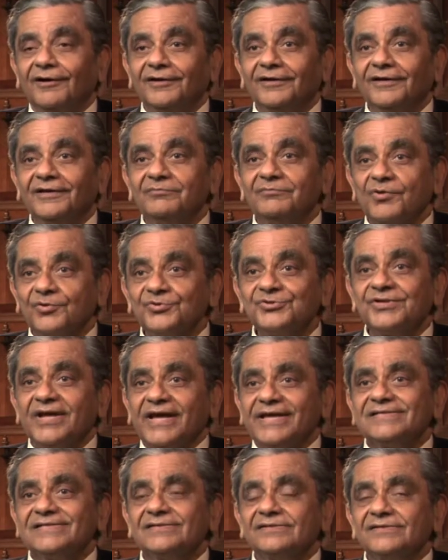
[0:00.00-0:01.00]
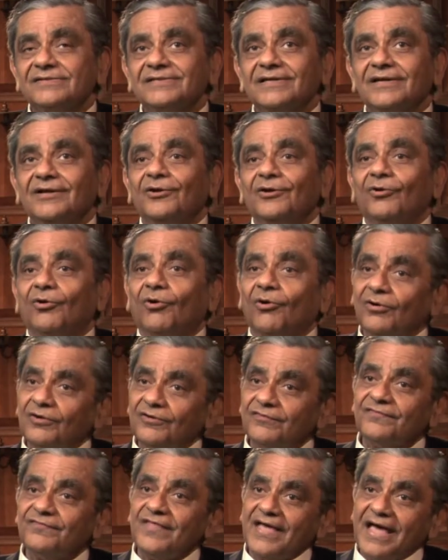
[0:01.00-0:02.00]
in most cases, all
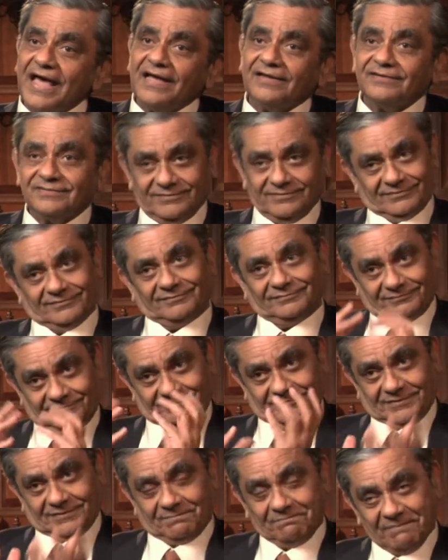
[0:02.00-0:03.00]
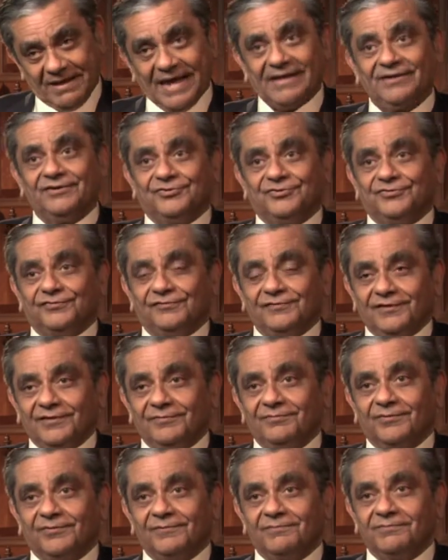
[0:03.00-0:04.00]
of that, the package of
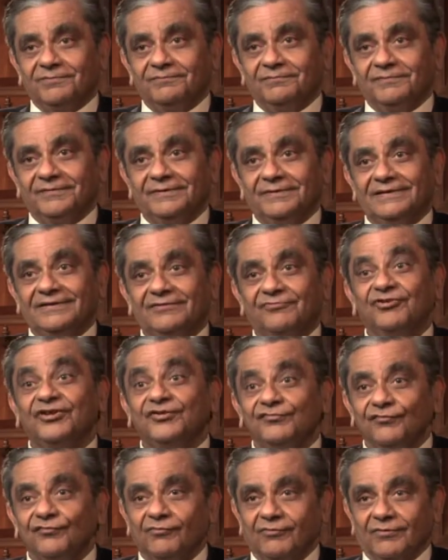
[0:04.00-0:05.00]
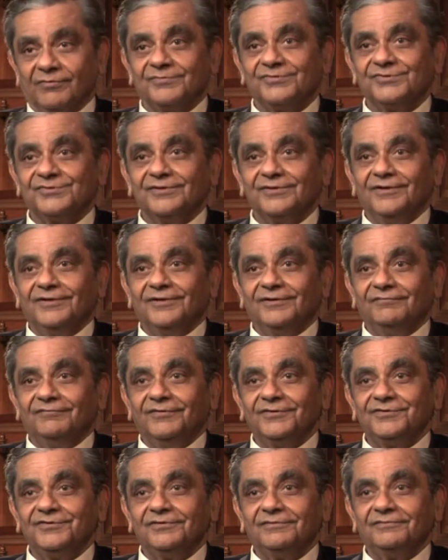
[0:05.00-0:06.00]
liberal reforms
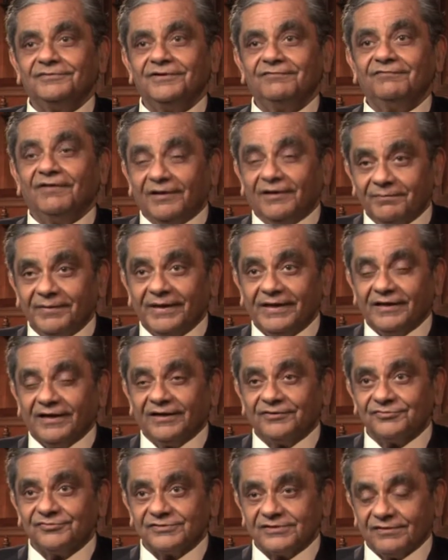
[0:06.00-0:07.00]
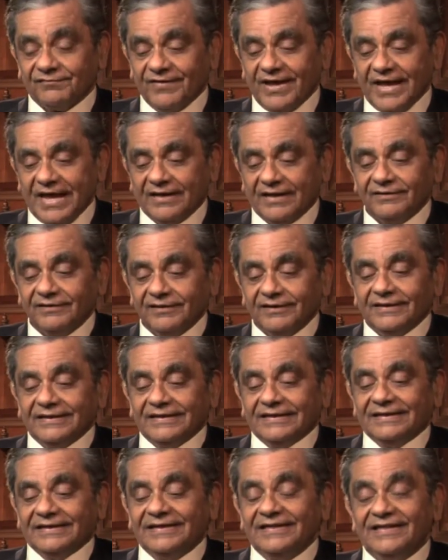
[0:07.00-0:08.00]
which developing countries have had,
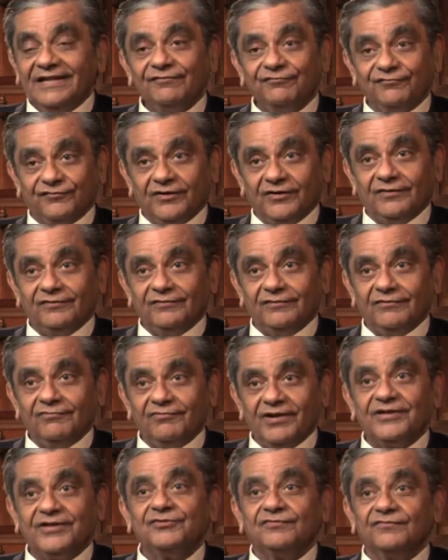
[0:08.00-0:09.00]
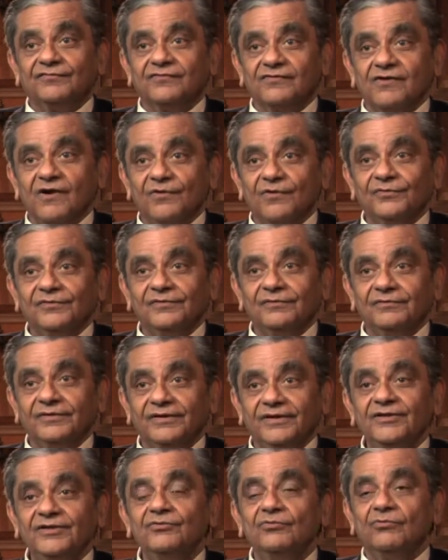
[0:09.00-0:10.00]
lifted the rate of growth
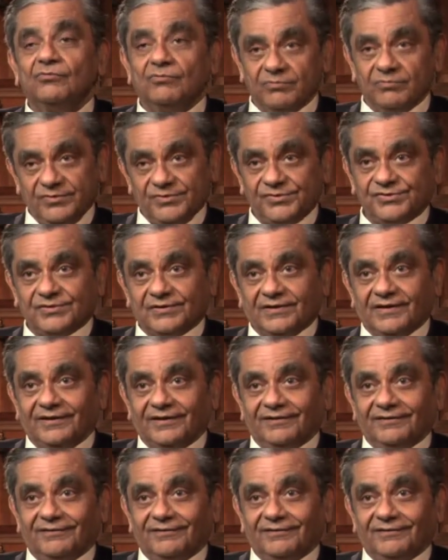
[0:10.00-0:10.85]
enormously.